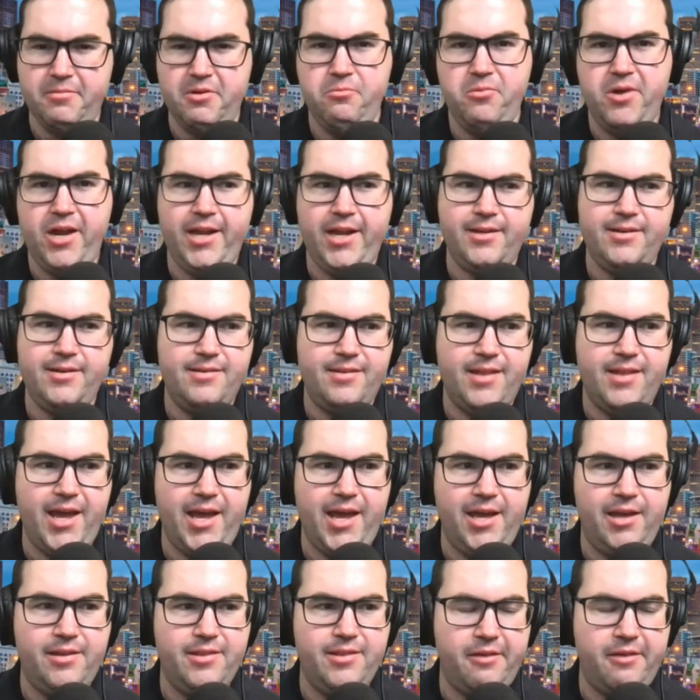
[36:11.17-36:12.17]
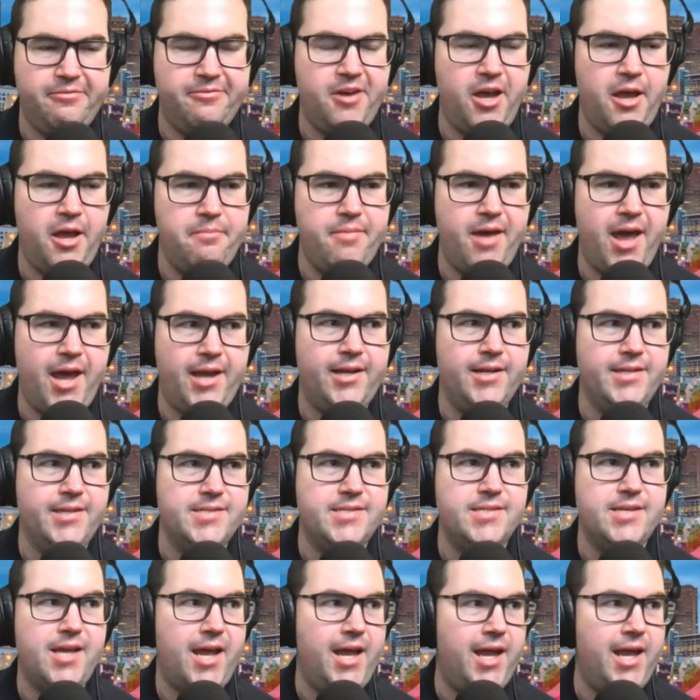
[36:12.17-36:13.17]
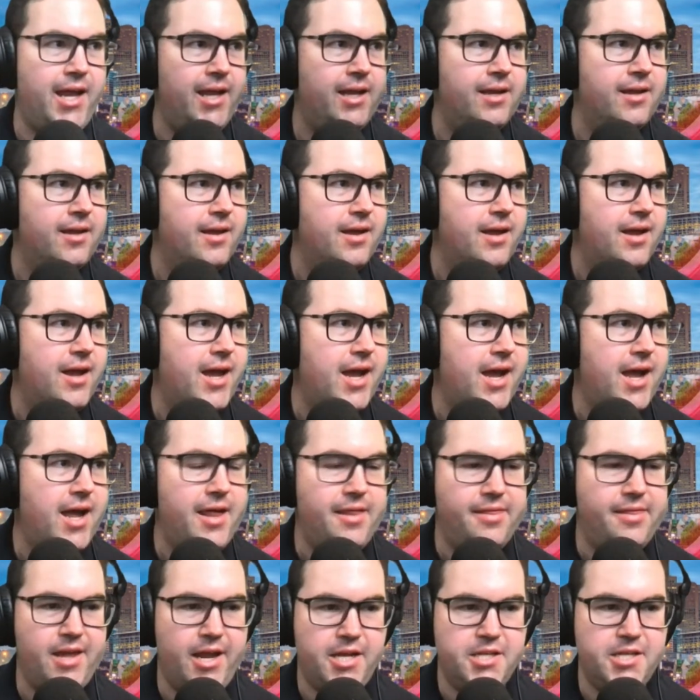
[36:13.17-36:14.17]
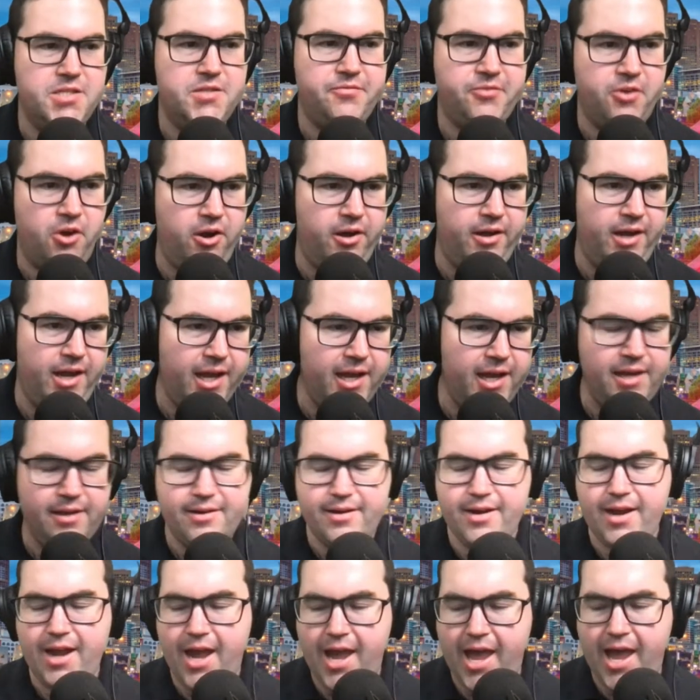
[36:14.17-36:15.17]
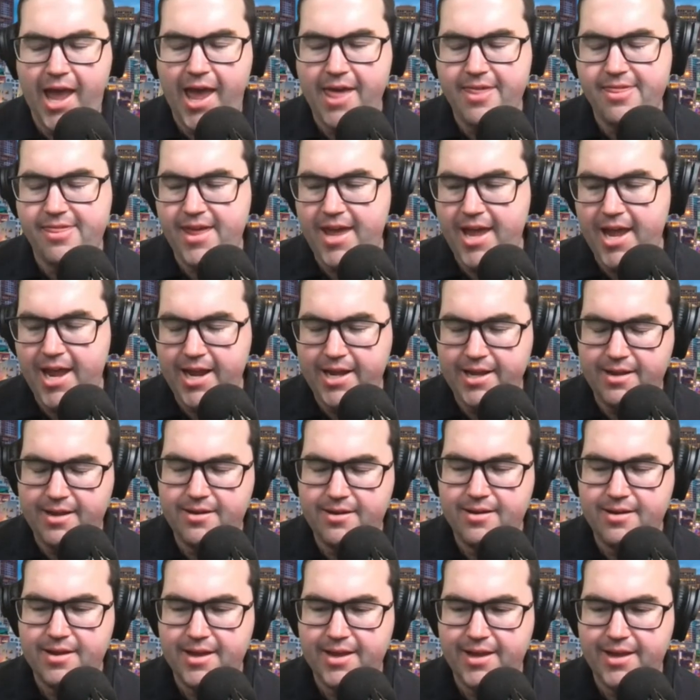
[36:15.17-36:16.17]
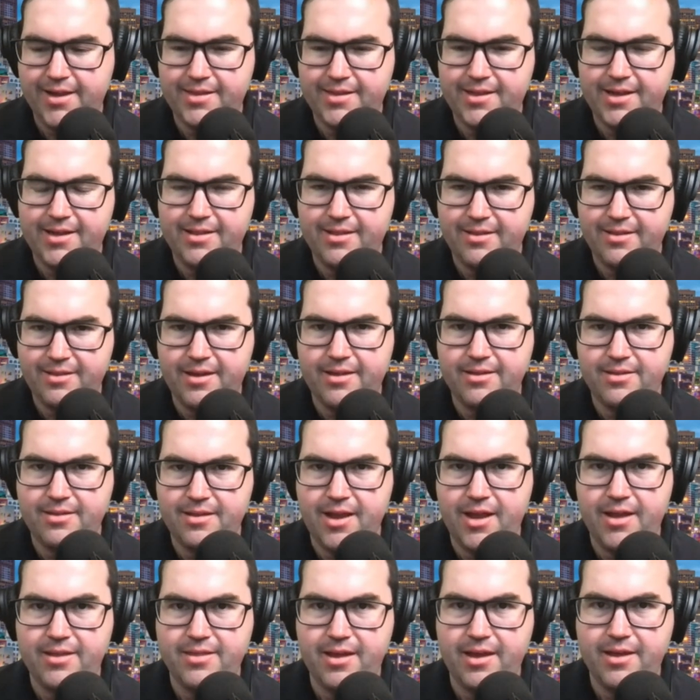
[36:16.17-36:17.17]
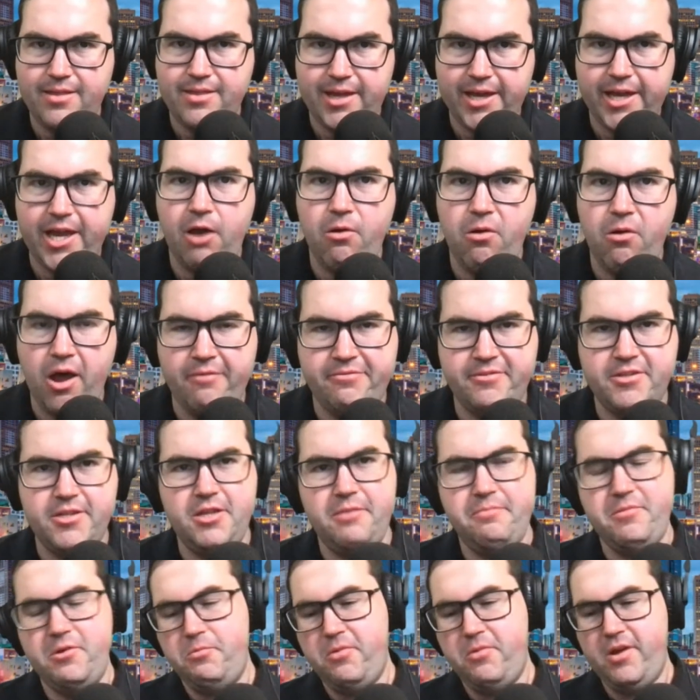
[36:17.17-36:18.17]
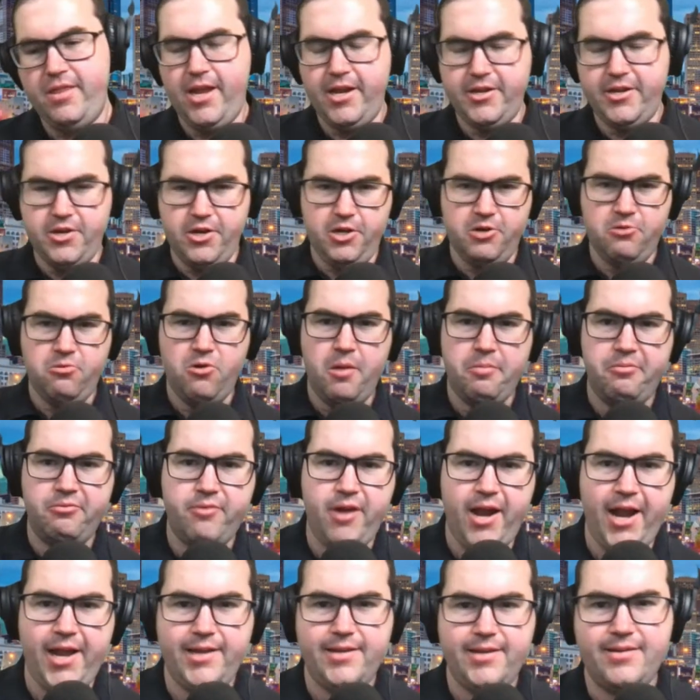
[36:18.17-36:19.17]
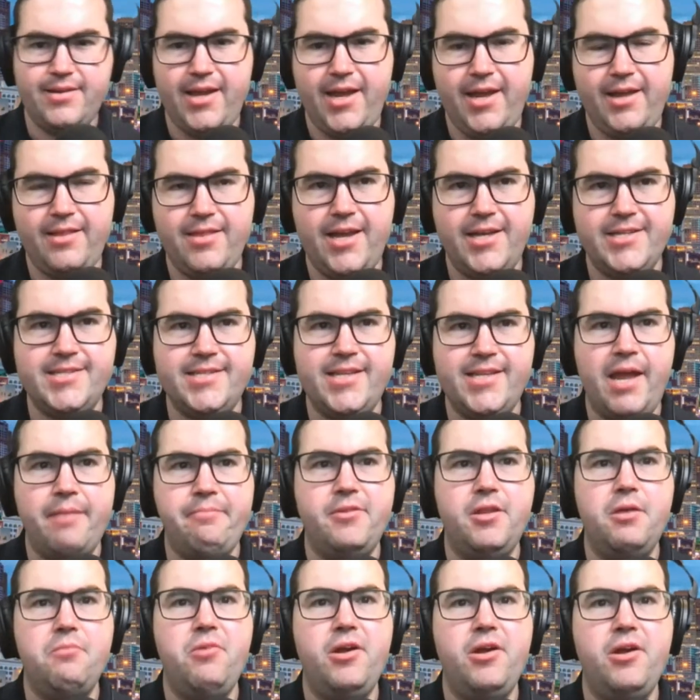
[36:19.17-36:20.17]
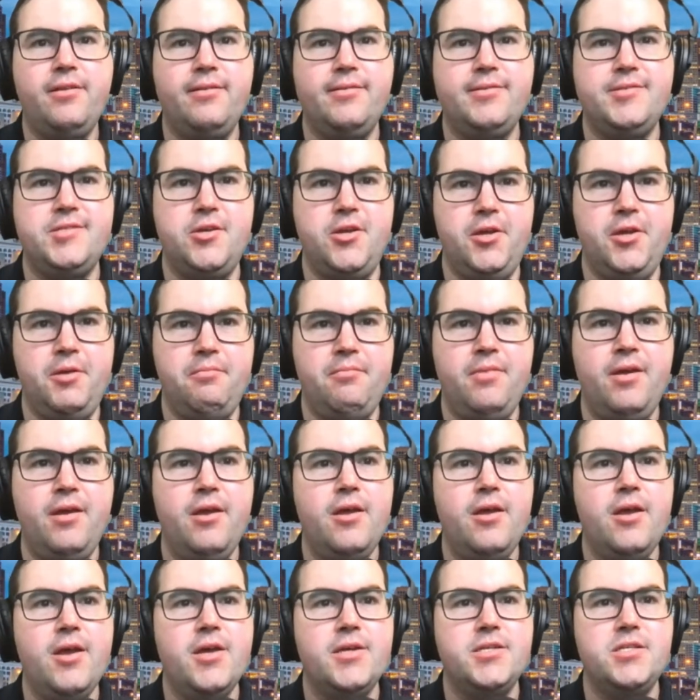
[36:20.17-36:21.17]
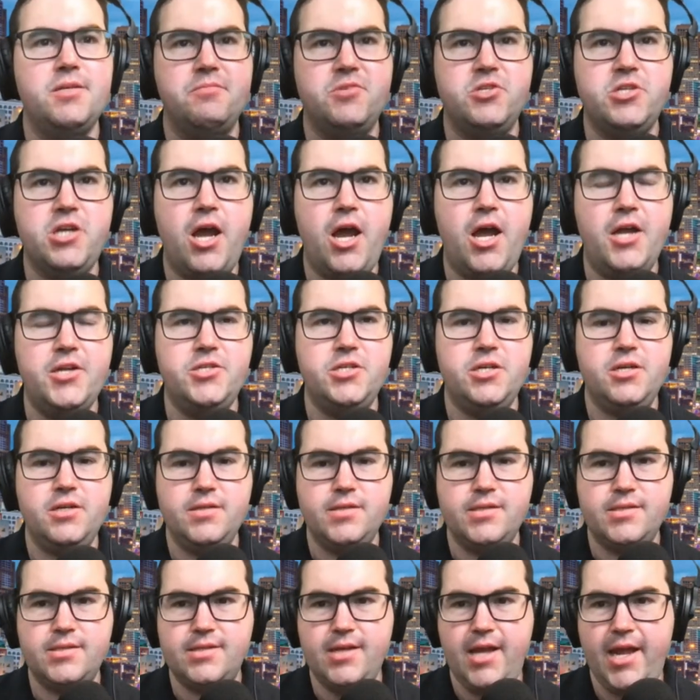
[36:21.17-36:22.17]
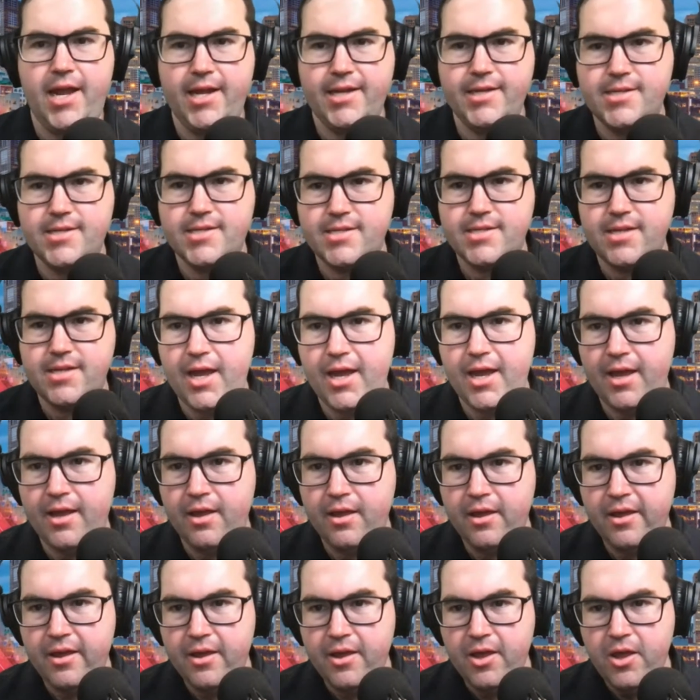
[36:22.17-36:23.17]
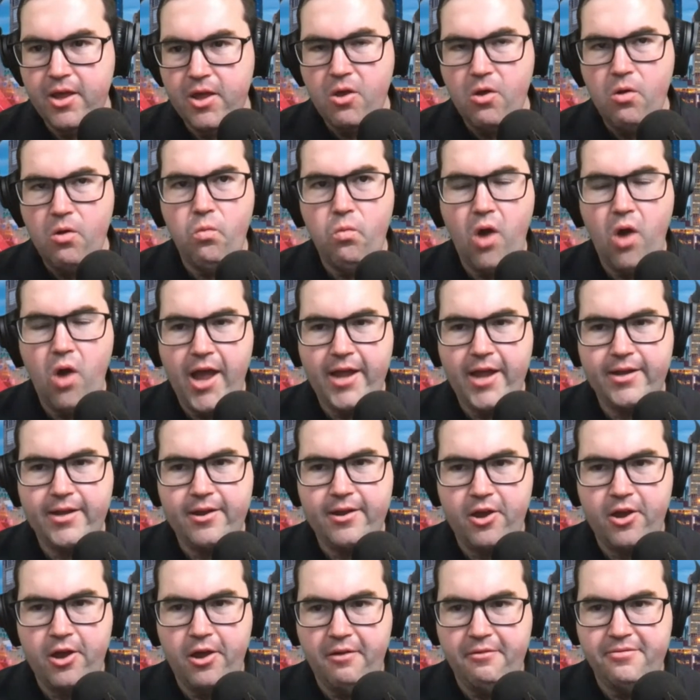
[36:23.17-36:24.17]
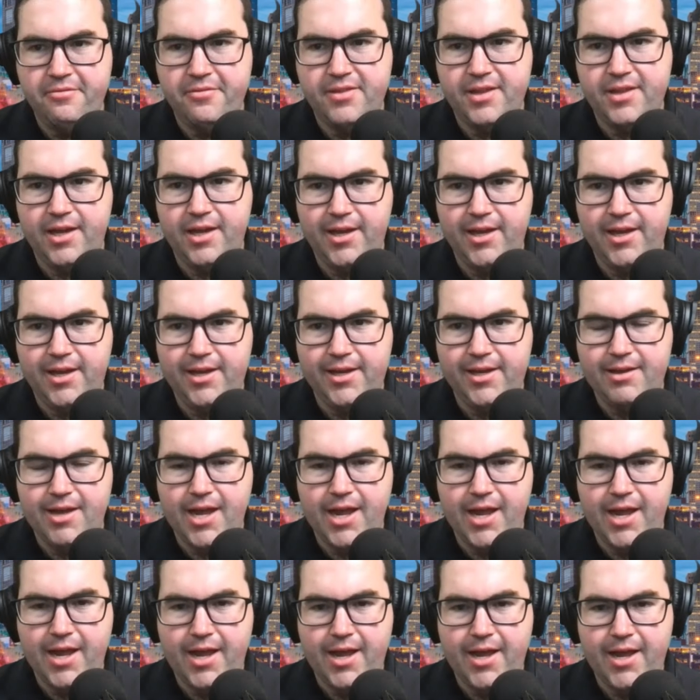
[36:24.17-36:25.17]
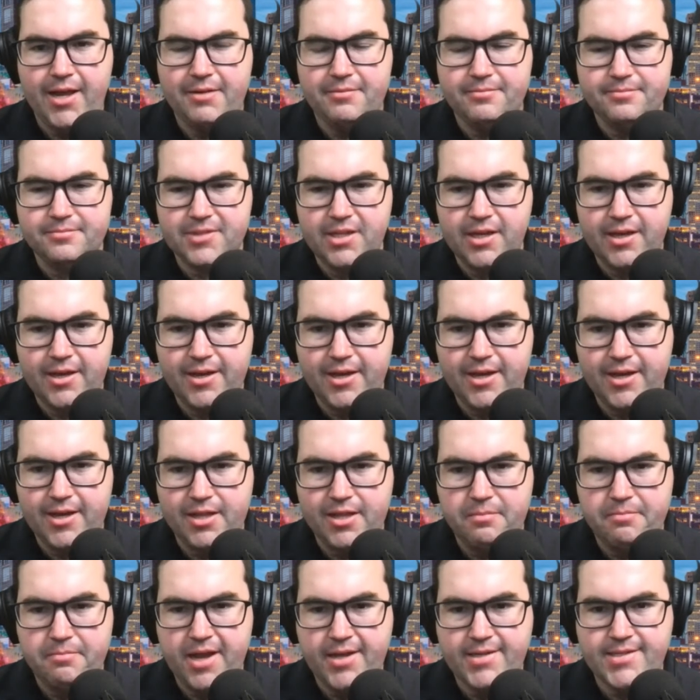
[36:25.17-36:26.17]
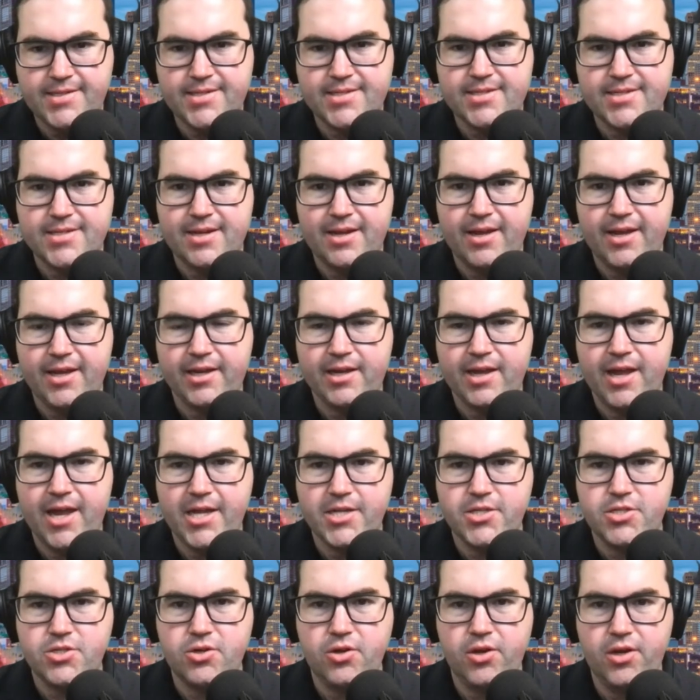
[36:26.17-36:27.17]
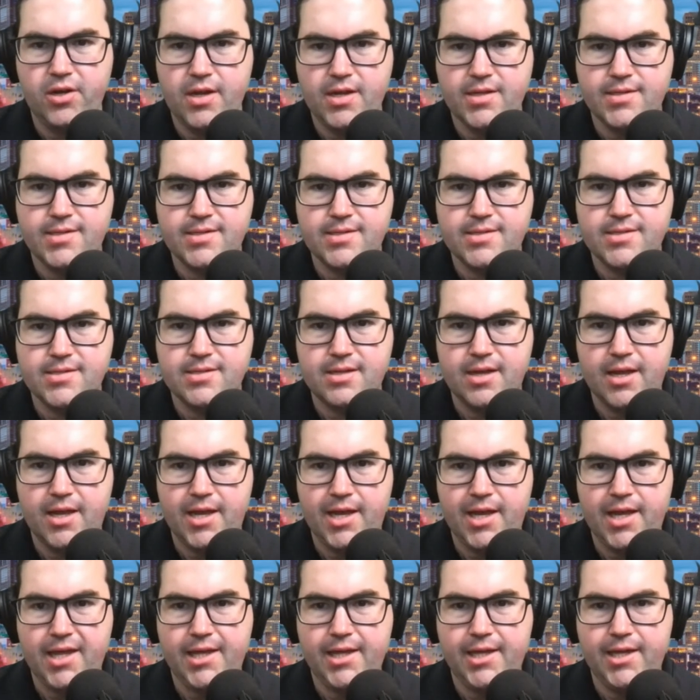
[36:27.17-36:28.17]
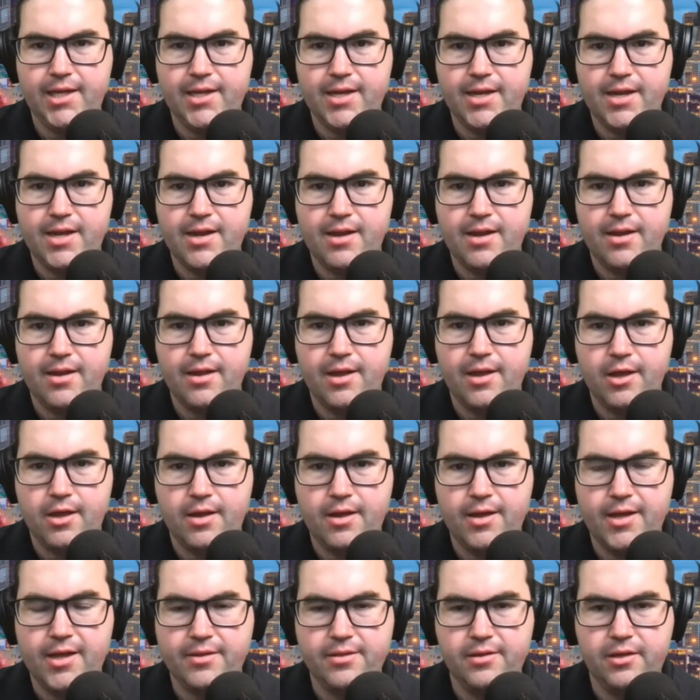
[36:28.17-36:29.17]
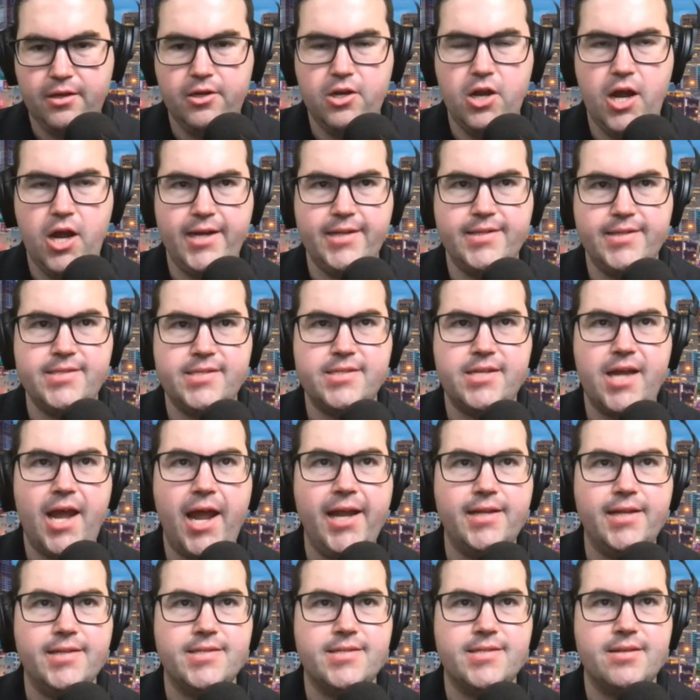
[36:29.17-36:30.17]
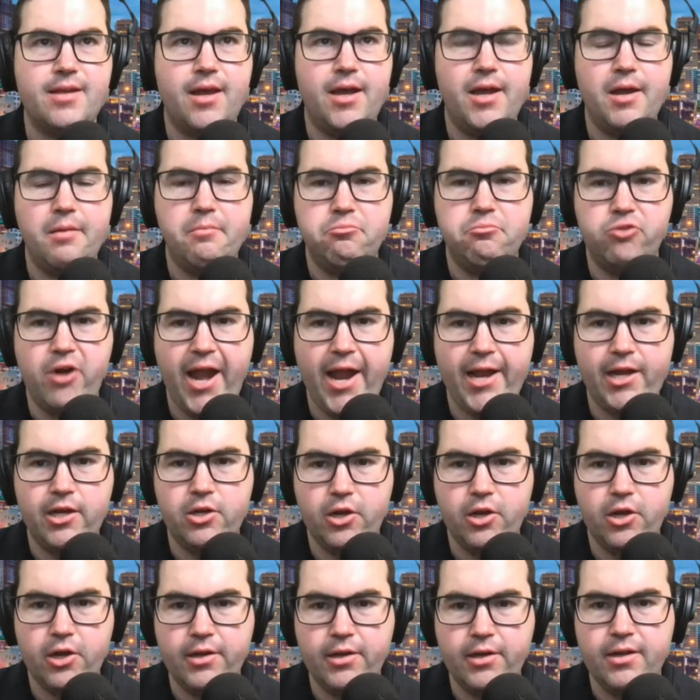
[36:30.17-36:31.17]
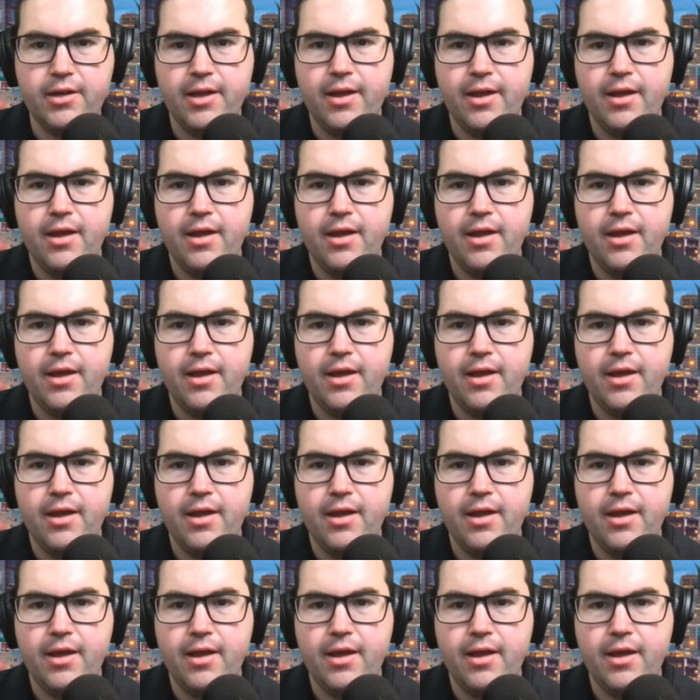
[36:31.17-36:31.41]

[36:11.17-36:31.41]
And when they they fight back and say uh, that it's phony, uh, then, uh, then then they, they they go after them. And when they don't cooperate, they they slap them with some some charges. And uh, one of the uh, uh, the best cartoonists in uh, the United States, uh, Branco,